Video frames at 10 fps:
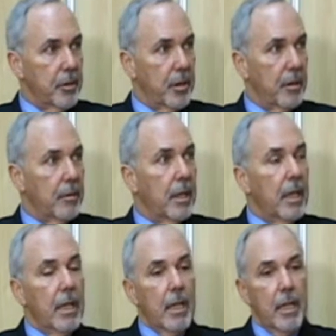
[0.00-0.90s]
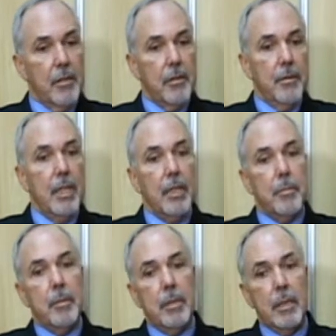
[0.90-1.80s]
So it's
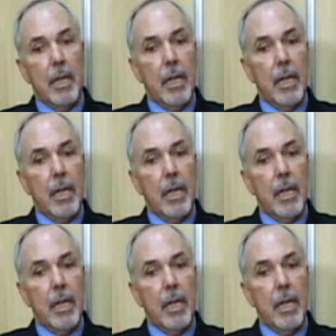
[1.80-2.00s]
developed,